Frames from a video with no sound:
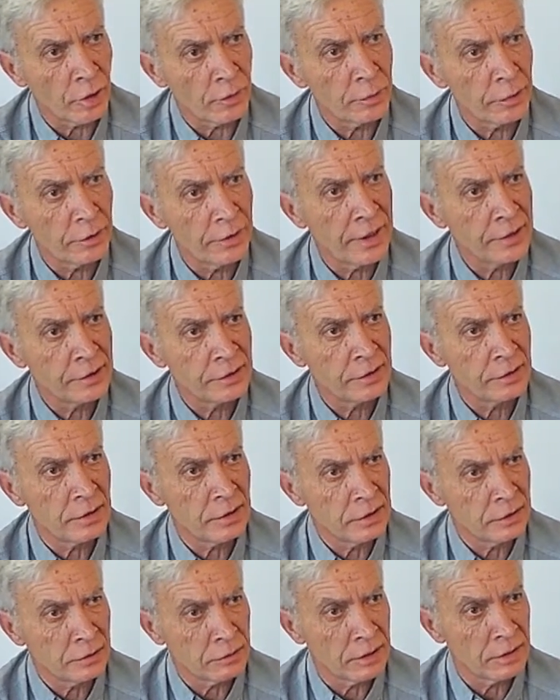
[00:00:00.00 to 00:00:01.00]

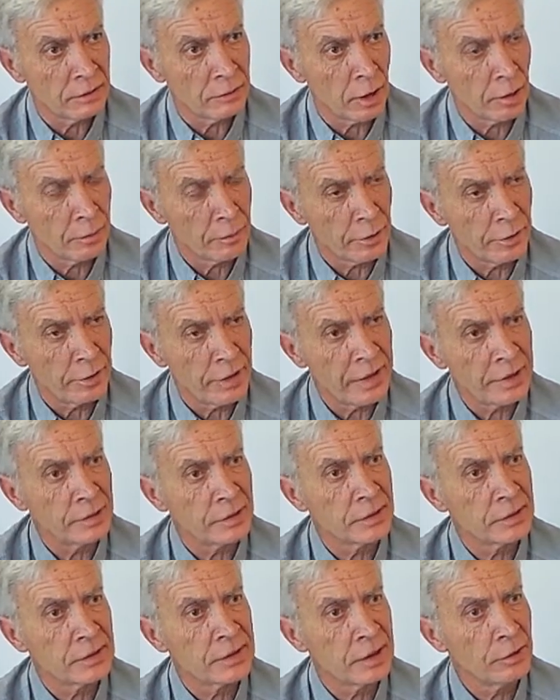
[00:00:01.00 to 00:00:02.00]

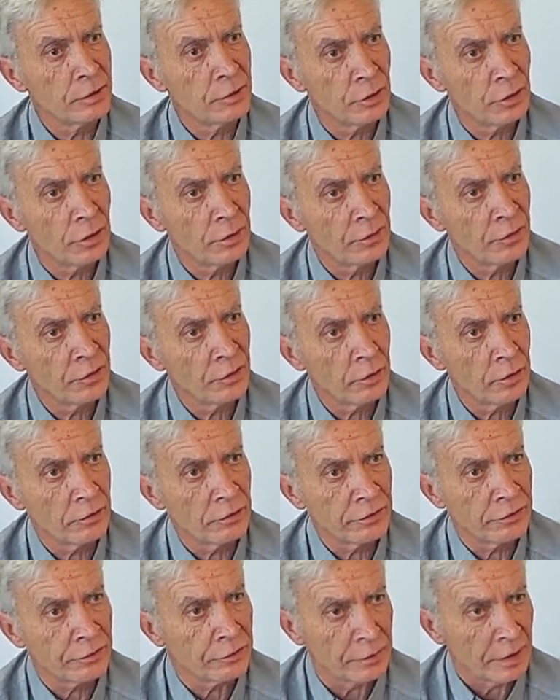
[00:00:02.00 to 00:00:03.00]
operators in terms
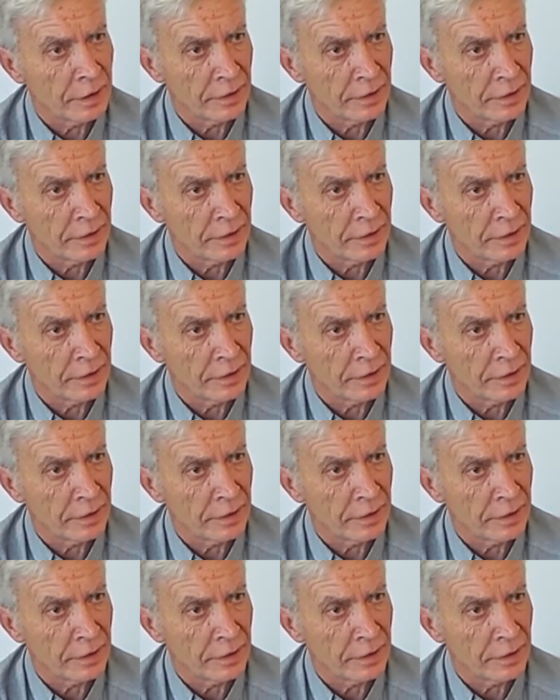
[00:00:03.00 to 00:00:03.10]
of